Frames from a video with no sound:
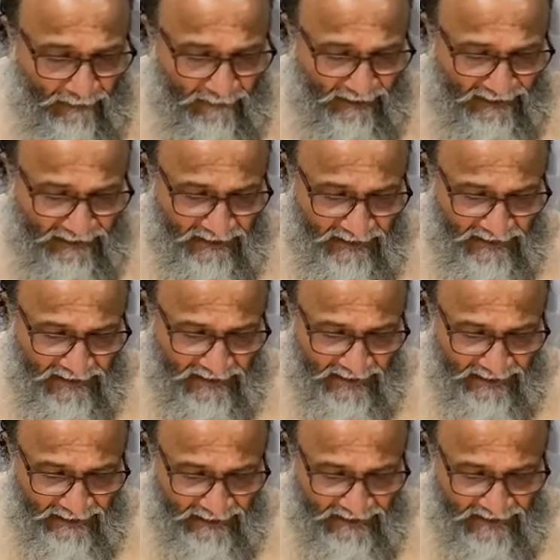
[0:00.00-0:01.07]
When this
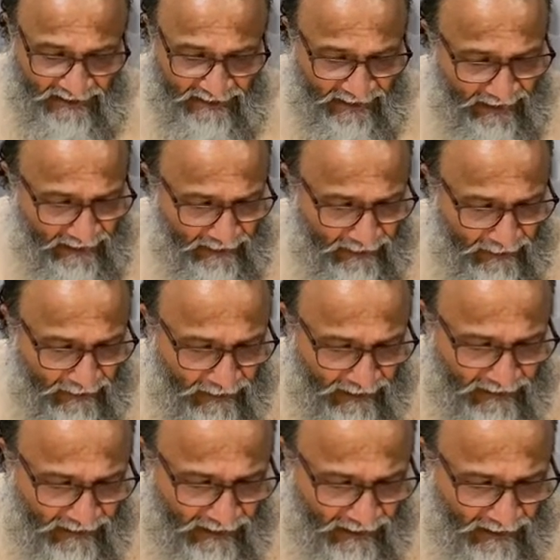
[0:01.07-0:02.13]
state is attained,
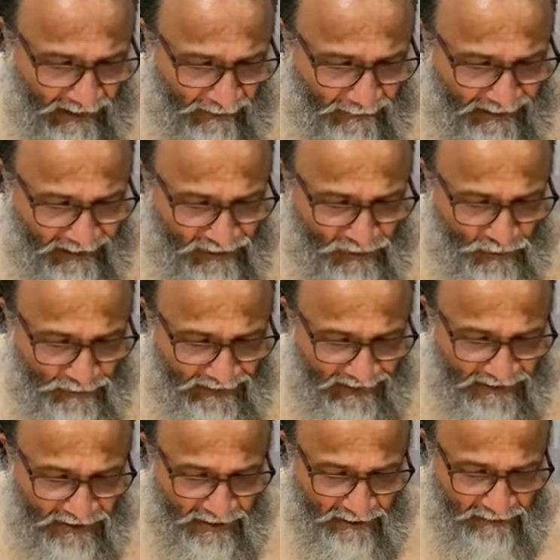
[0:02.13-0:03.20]
nothing remains to be
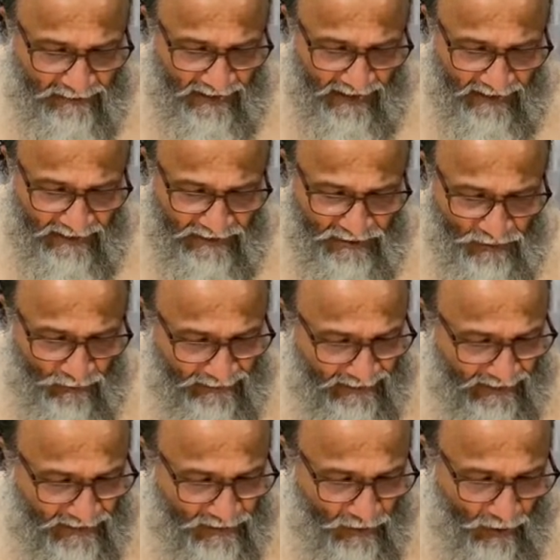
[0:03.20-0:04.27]
achieved, and so
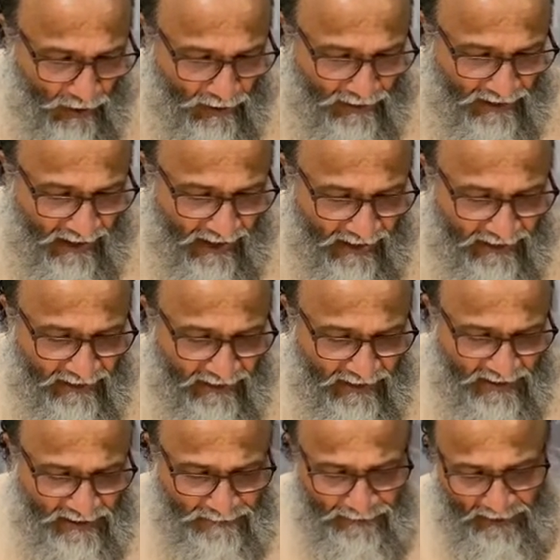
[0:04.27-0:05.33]
it is called the
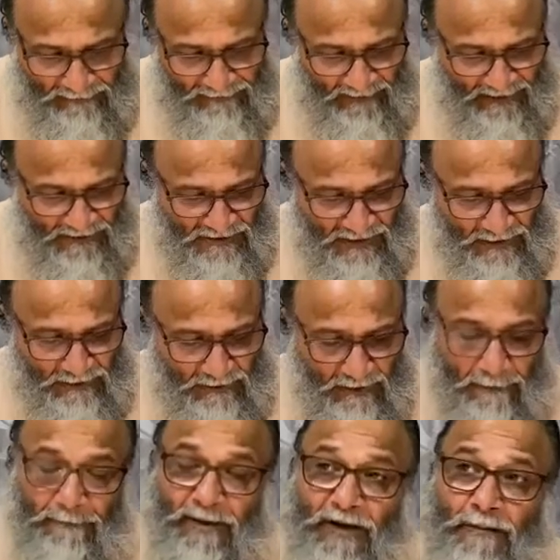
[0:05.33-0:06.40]
highest
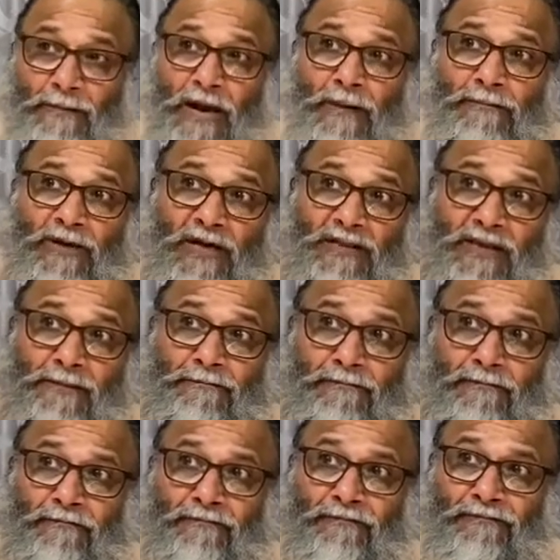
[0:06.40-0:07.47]
perfection, paramam
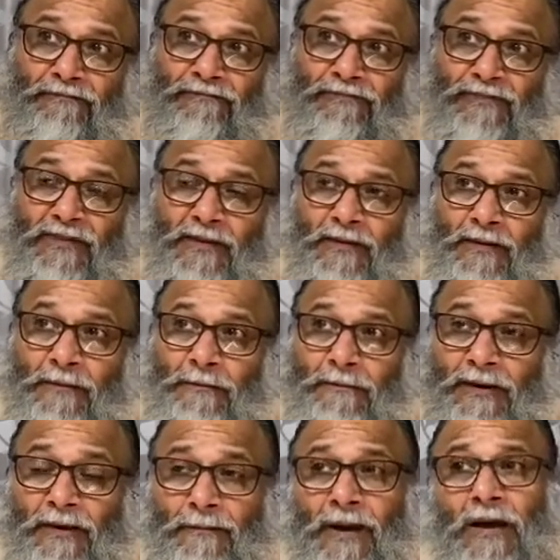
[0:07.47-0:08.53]
gatim,
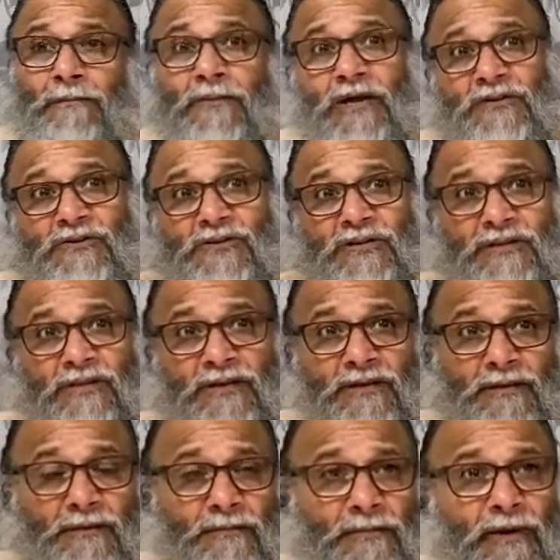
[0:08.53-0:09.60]
paramam
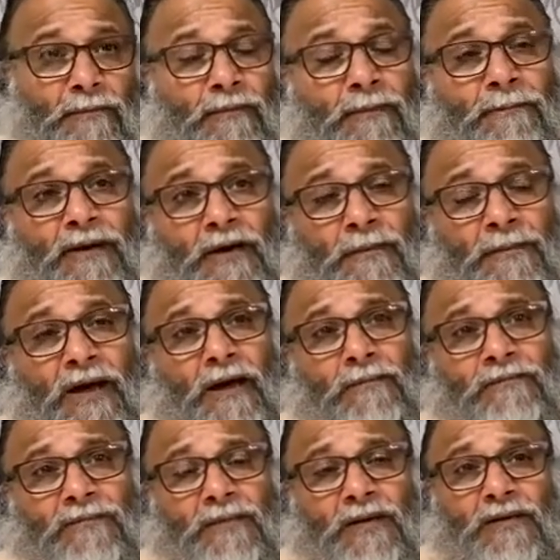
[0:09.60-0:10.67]
gacchati,
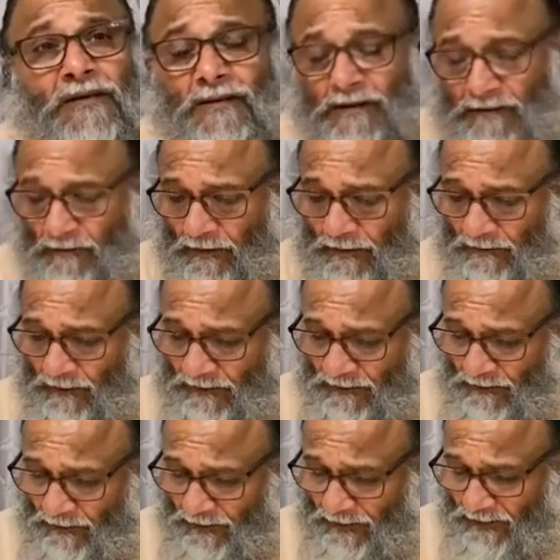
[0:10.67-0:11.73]
paramam, what was
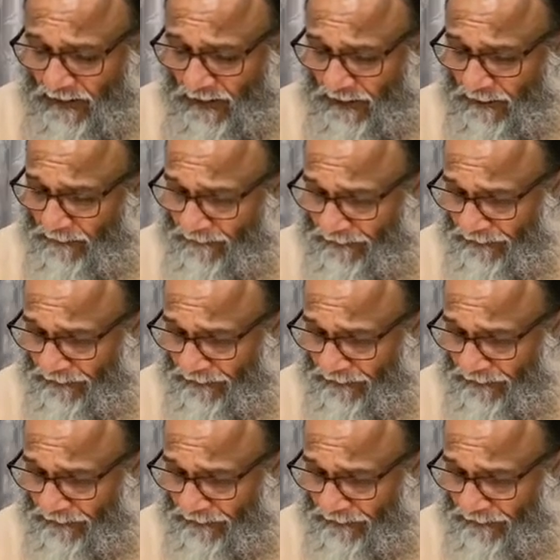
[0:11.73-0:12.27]
the word here?